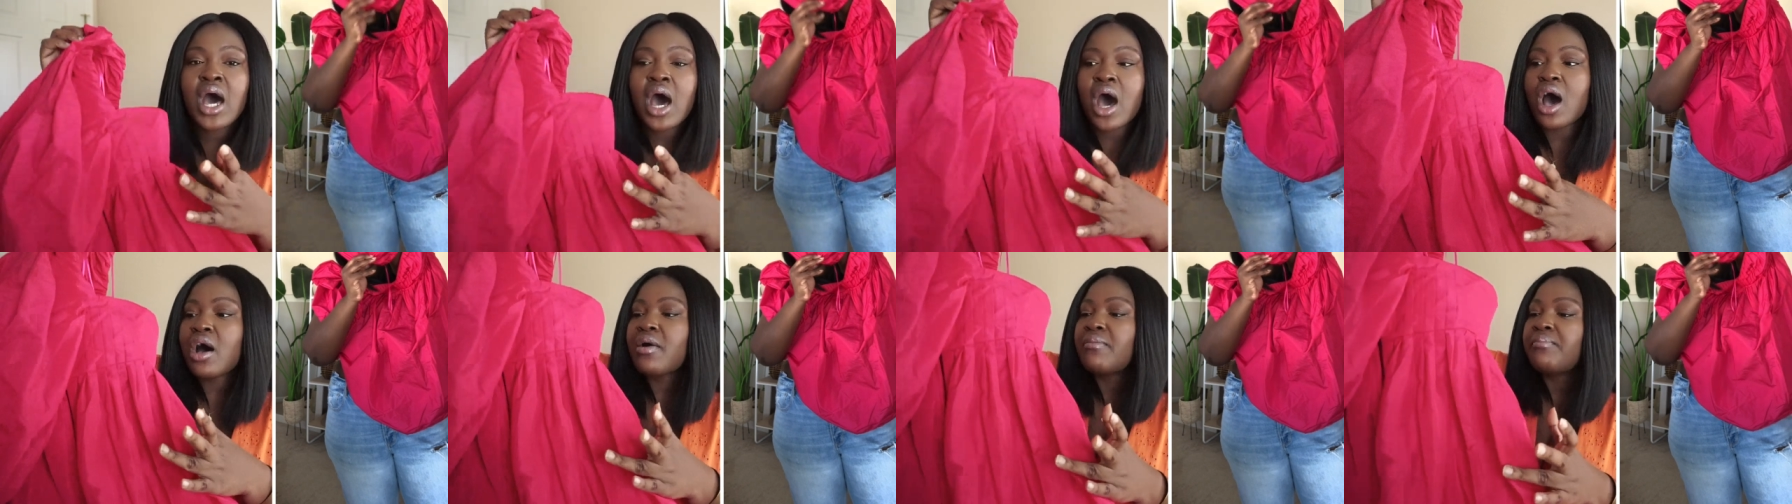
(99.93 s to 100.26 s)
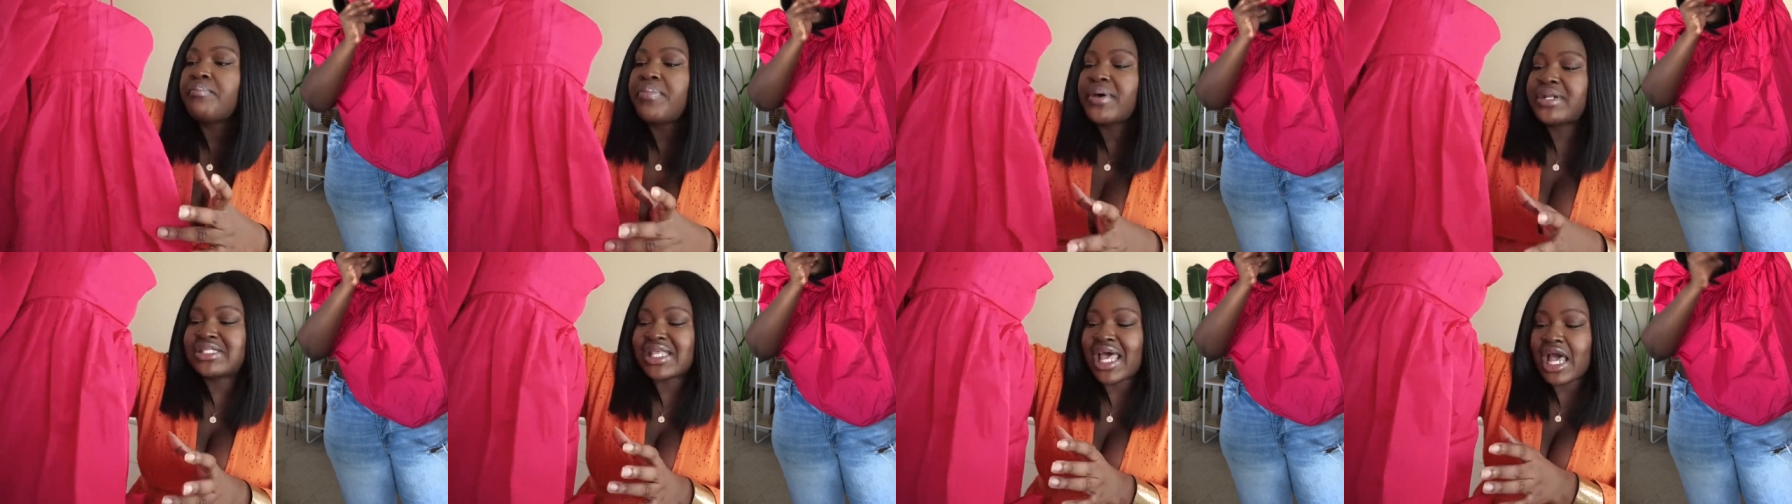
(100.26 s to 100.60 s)
um,
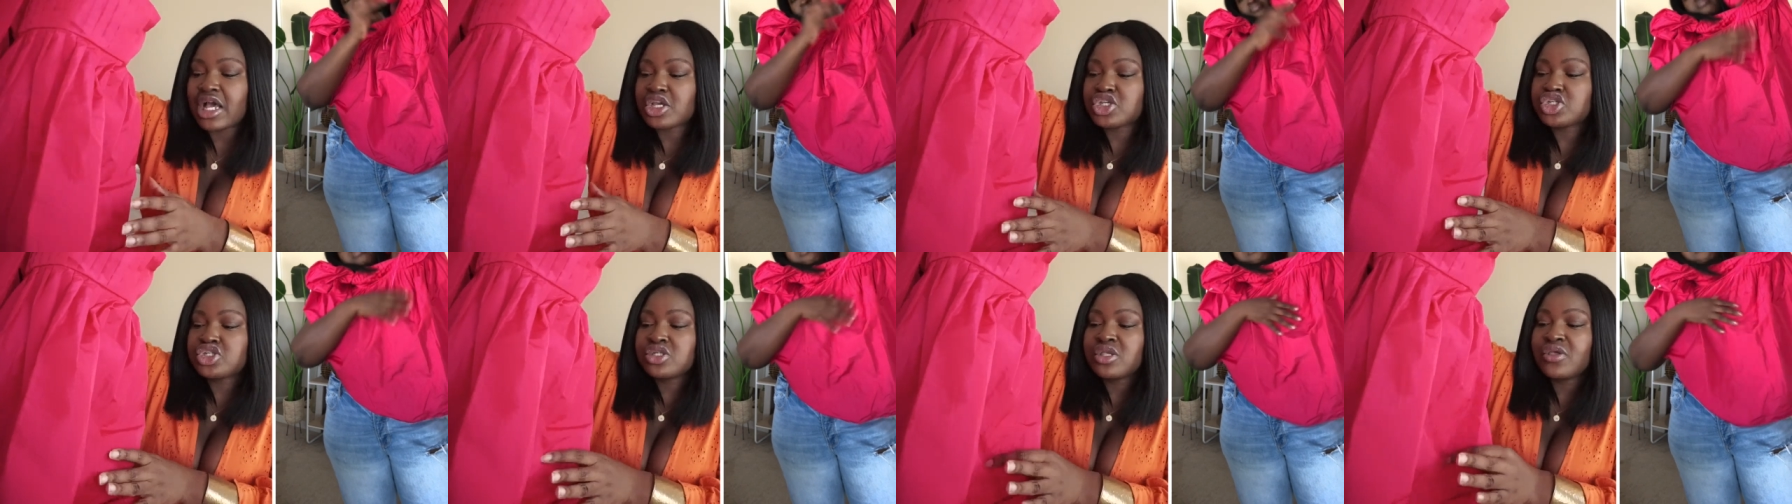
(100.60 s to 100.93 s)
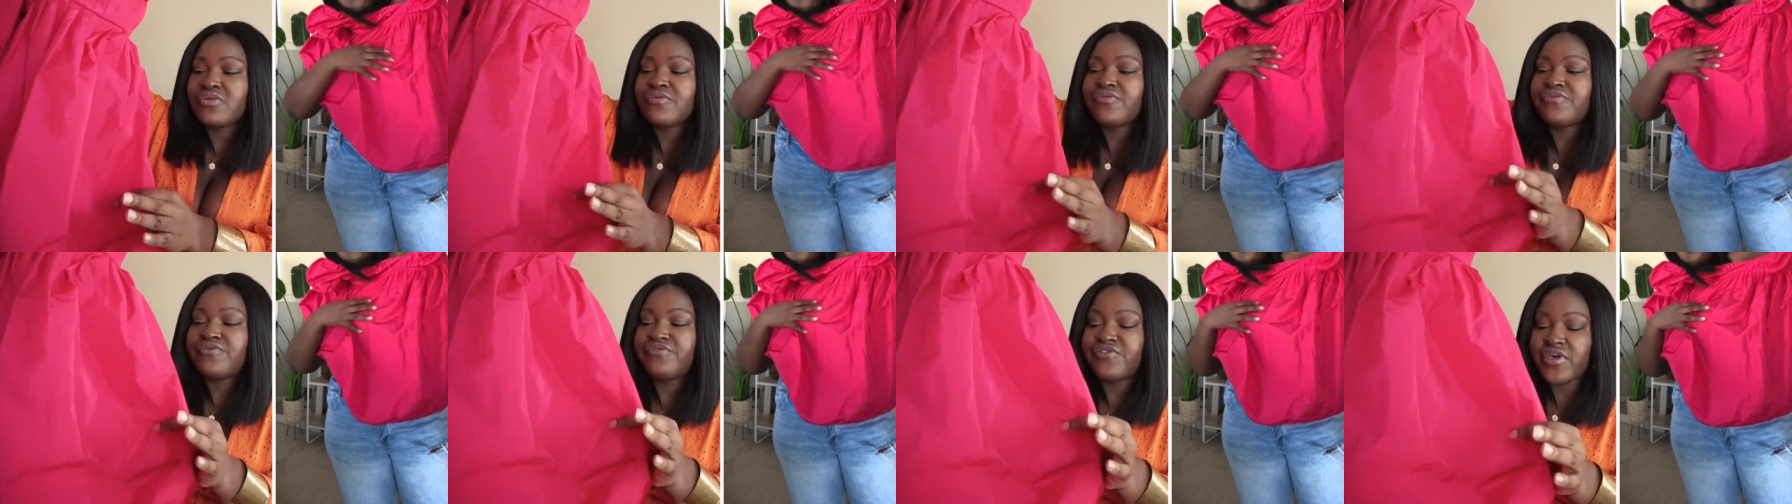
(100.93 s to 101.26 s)
but it's
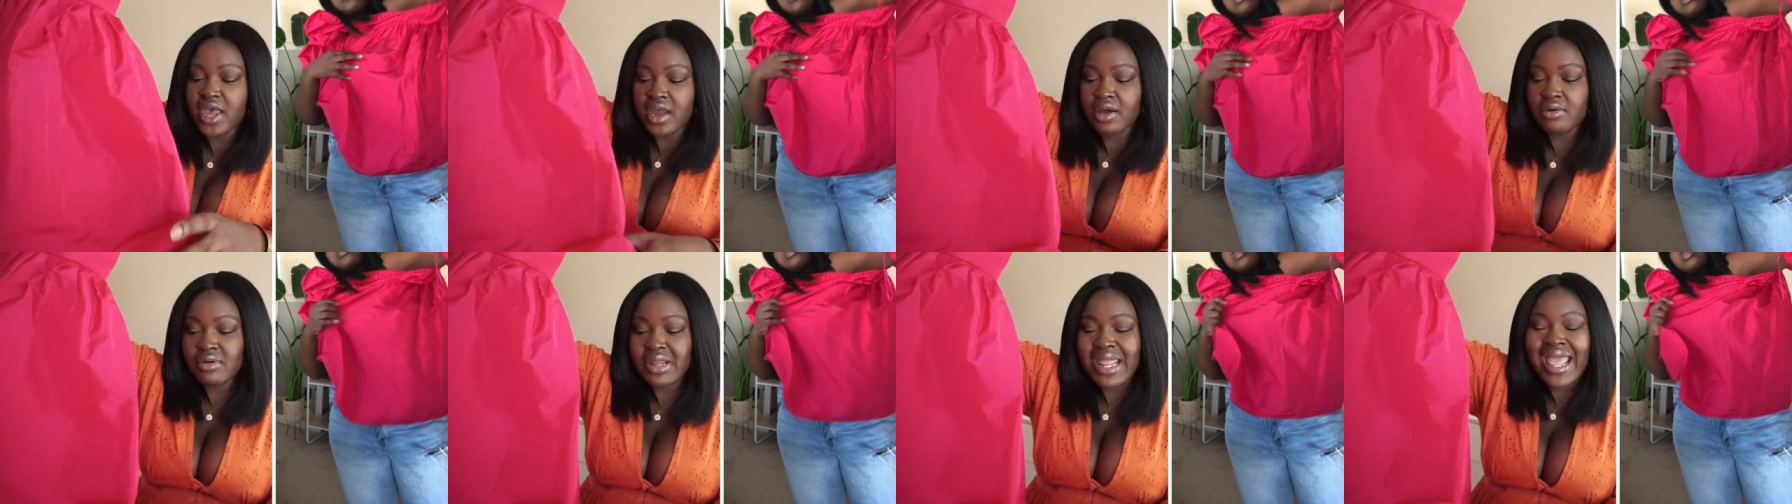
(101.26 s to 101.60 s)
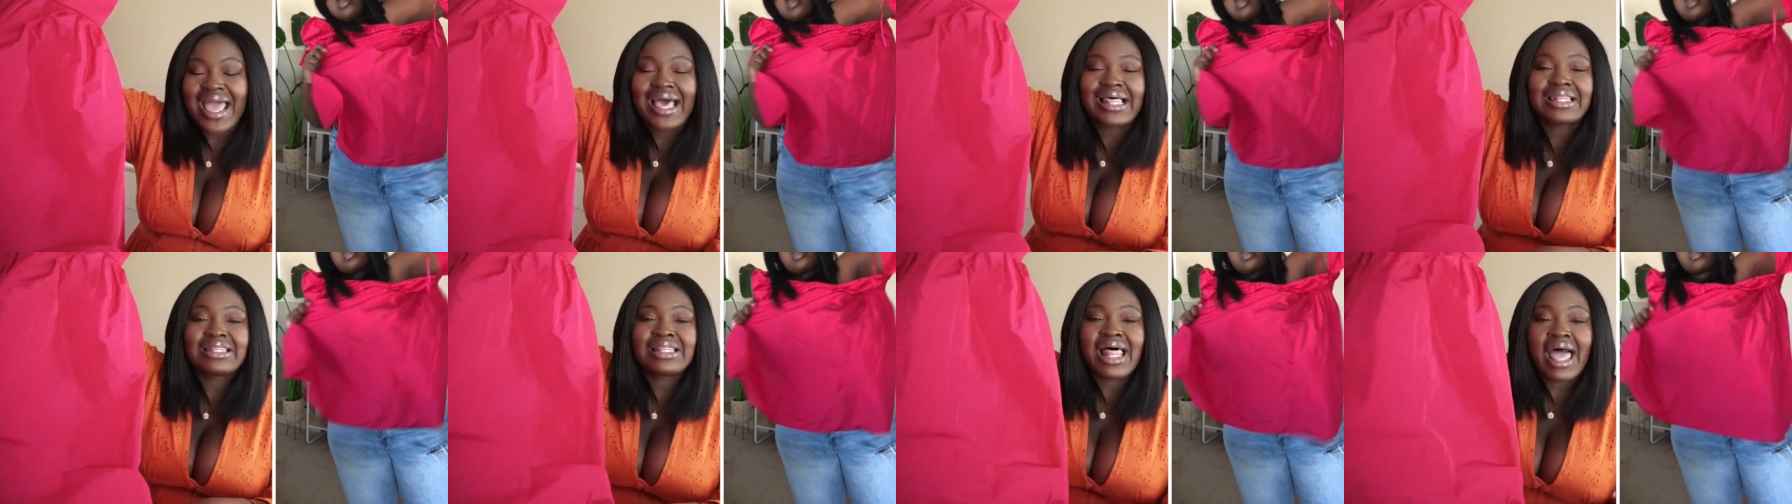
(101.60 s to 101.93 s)
actually
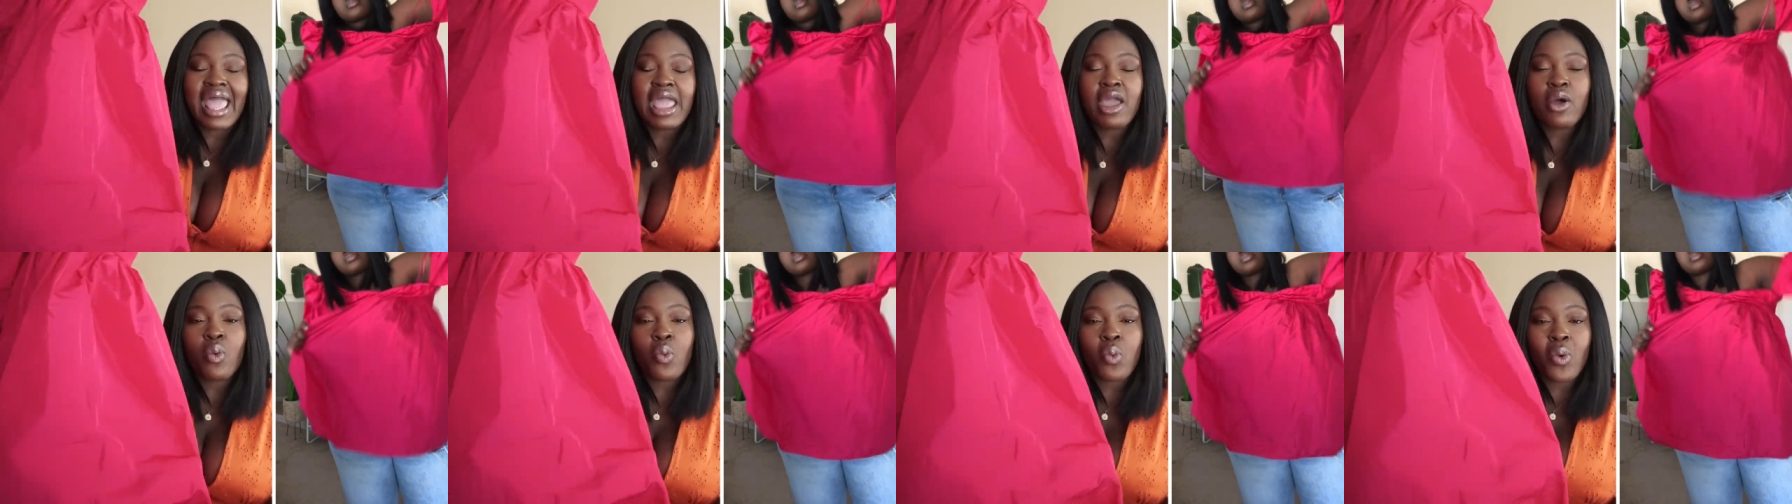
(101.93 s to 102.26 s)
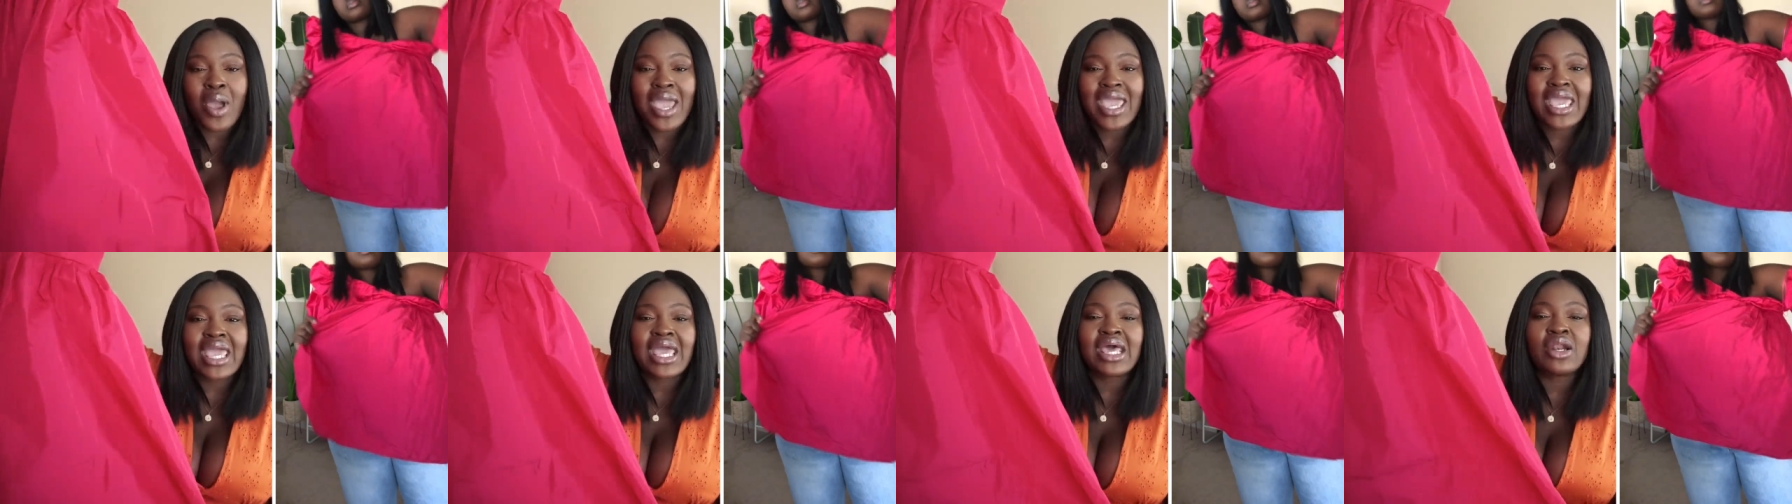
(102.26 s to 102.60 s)
very lightweight